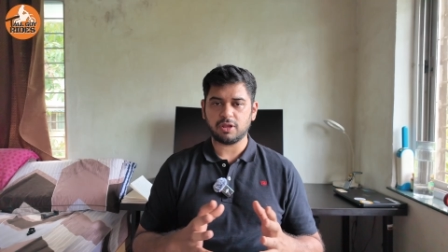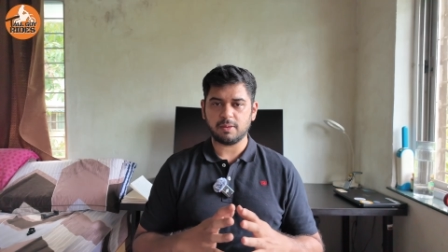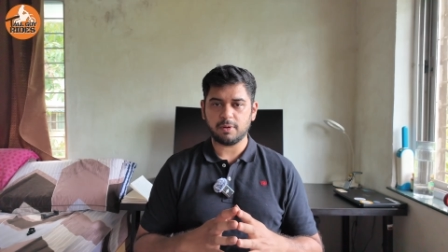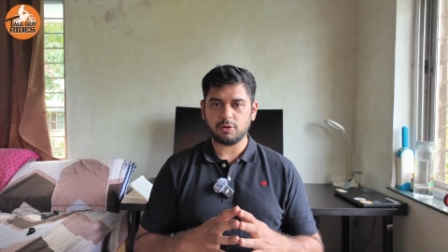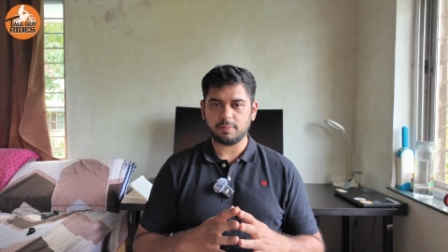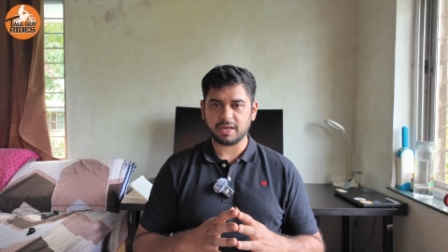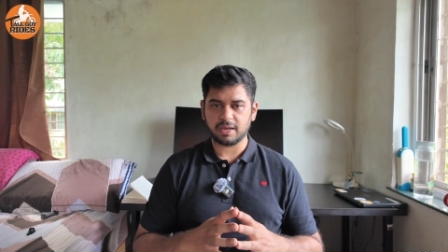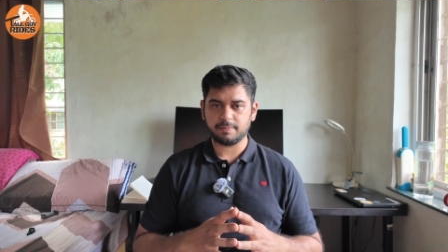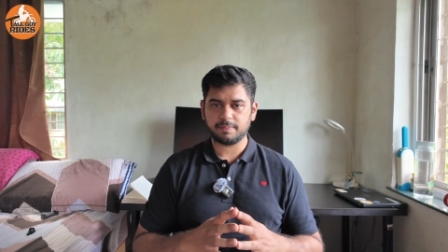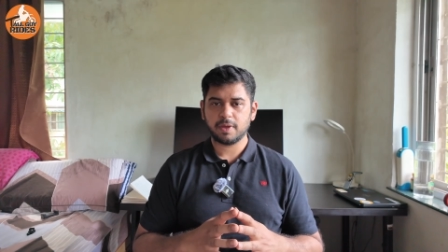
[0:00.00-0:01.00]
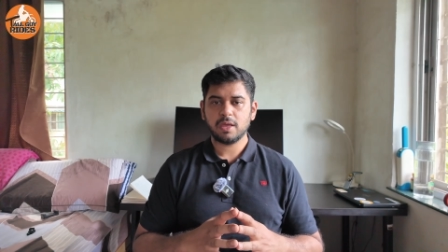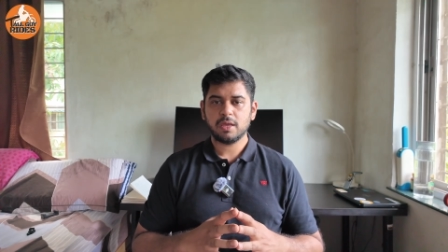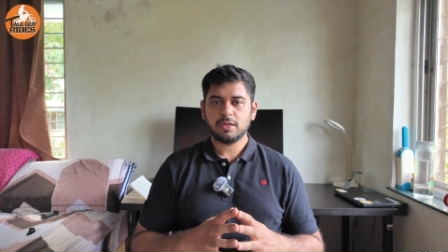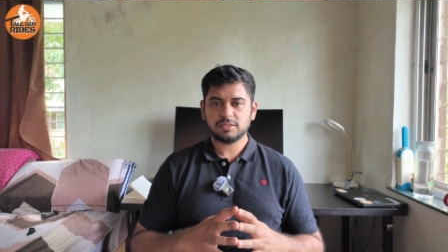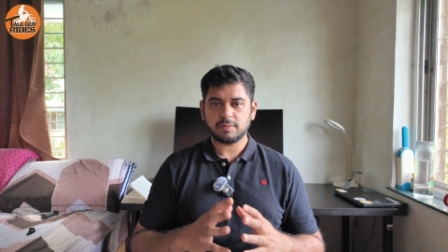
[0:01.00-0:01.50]
you are able to pick up
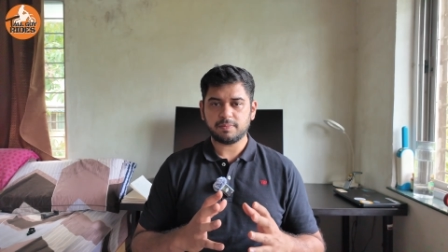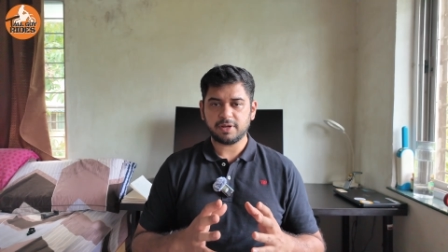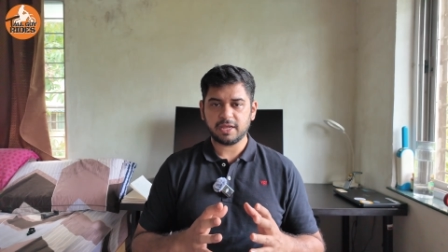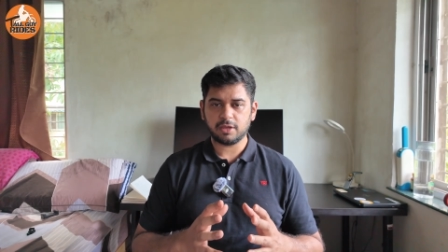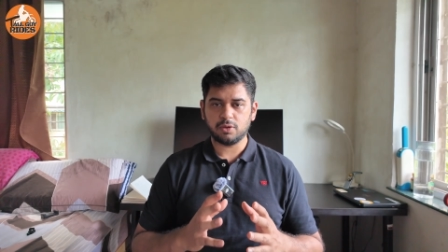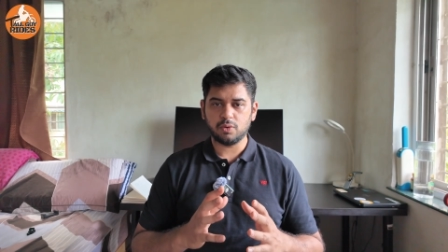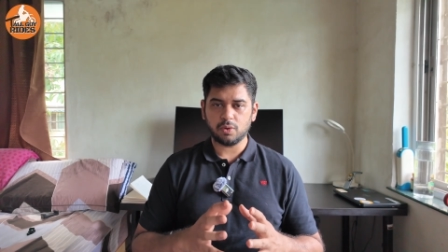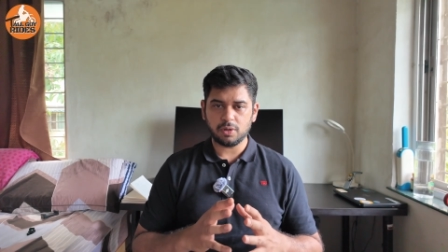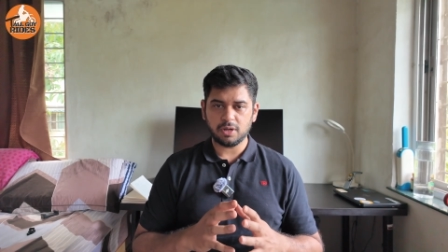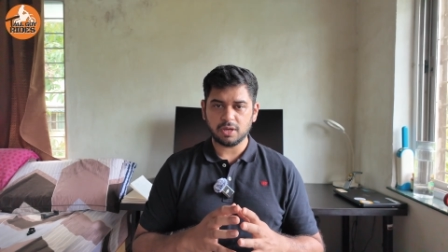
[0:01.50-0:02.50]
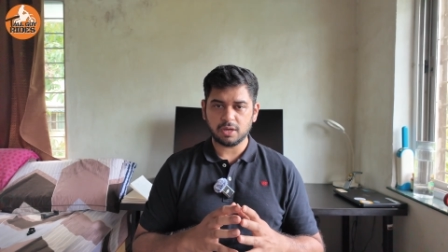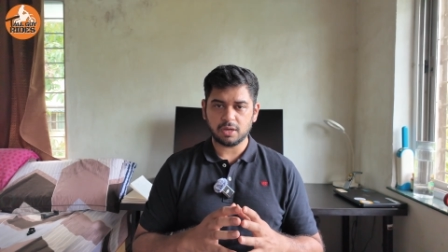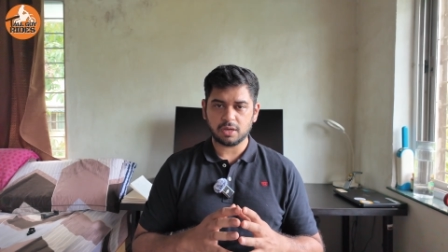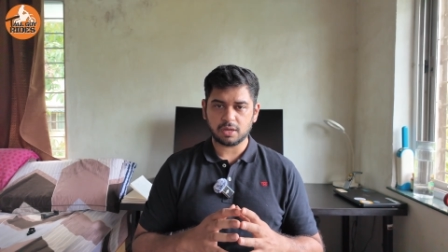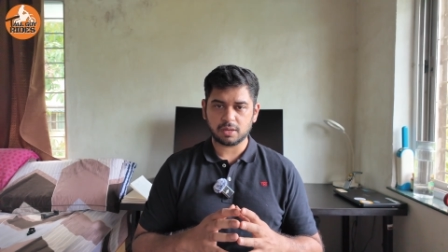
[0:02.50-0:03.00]
some pretty good
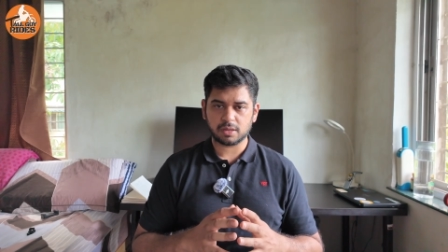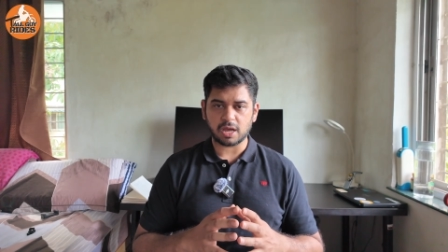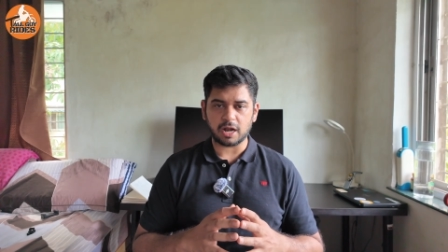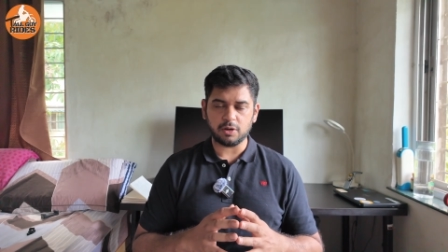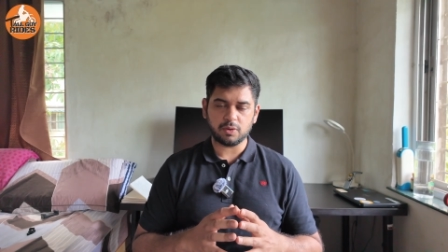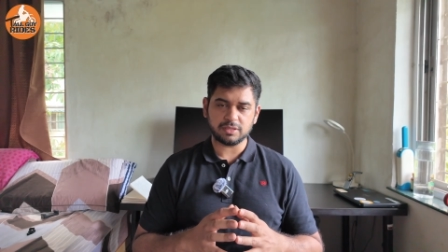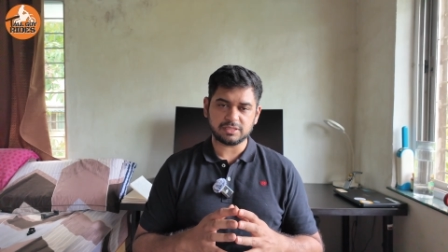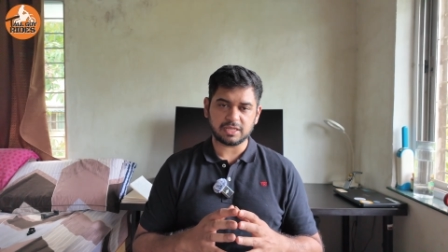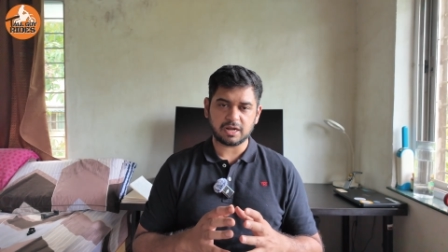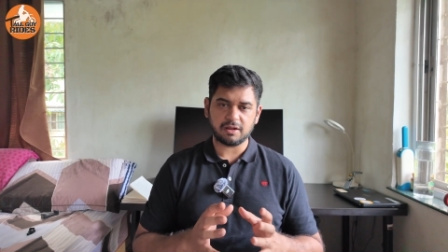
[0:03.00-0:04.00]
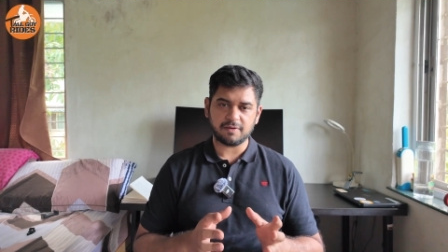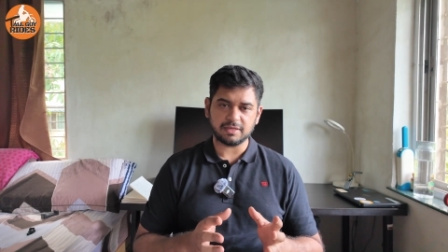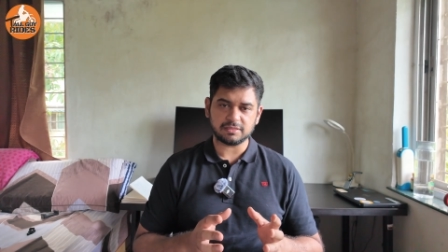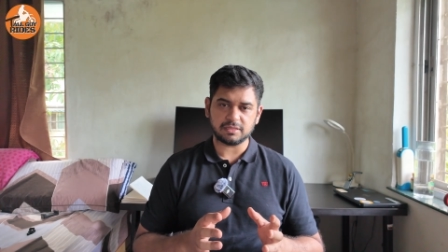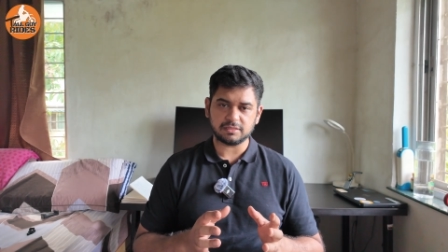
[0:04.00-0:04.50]
Cardo and Sena
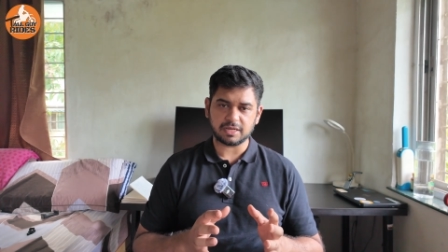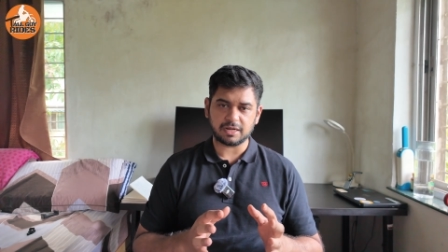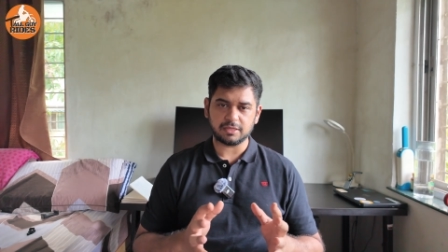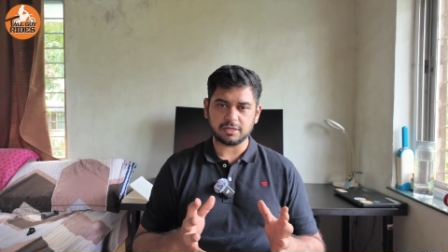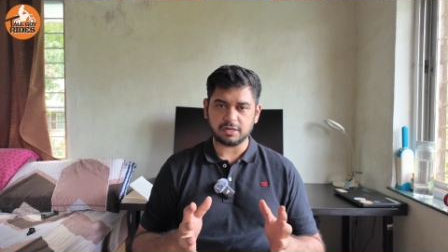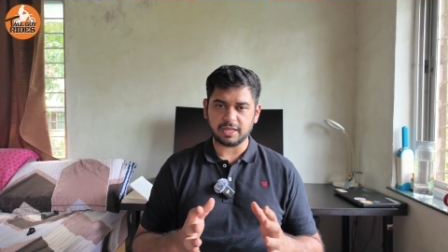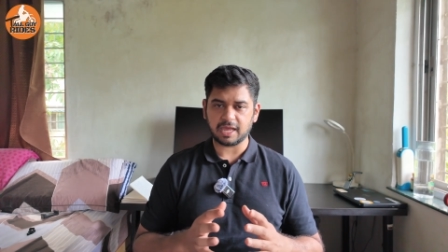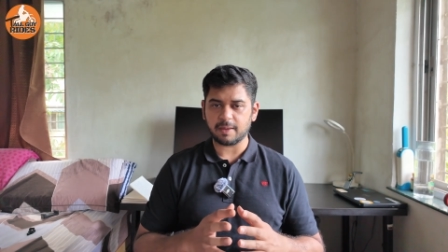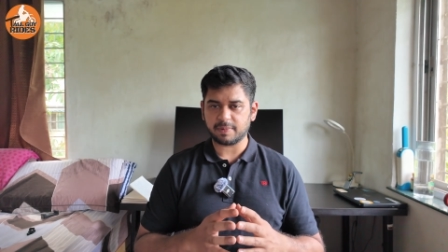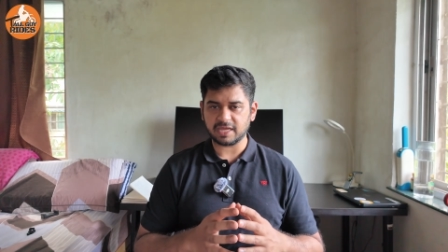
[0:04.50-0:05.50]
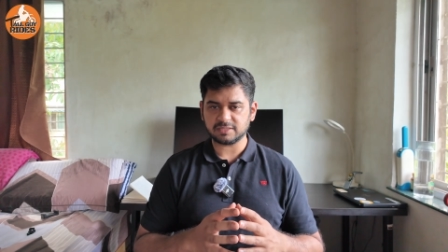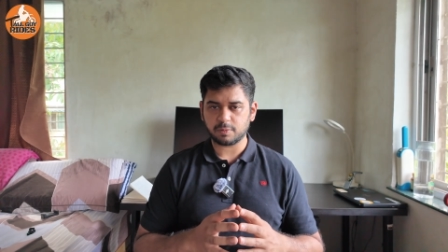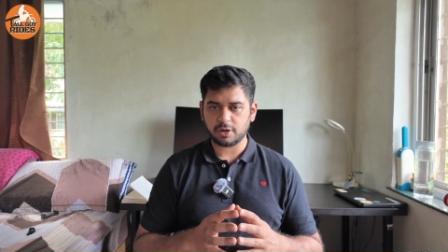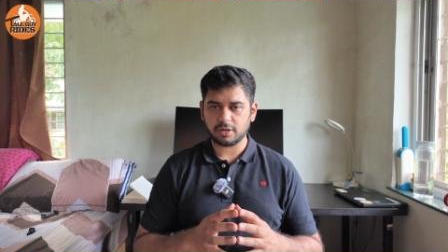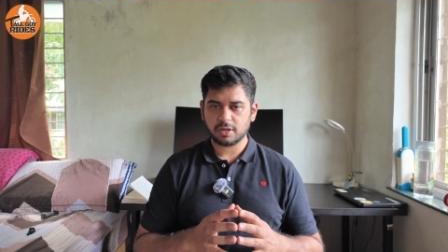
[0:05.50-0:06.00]
devices at a 30k price
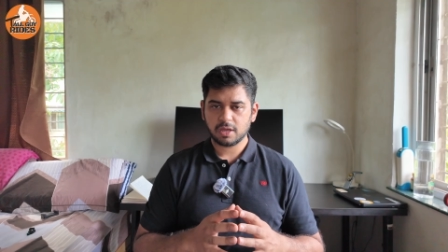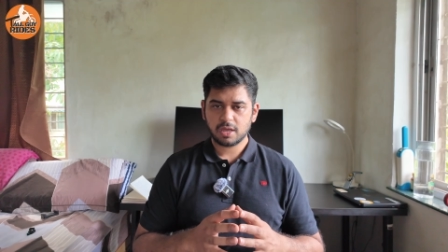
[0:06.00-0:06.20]
point.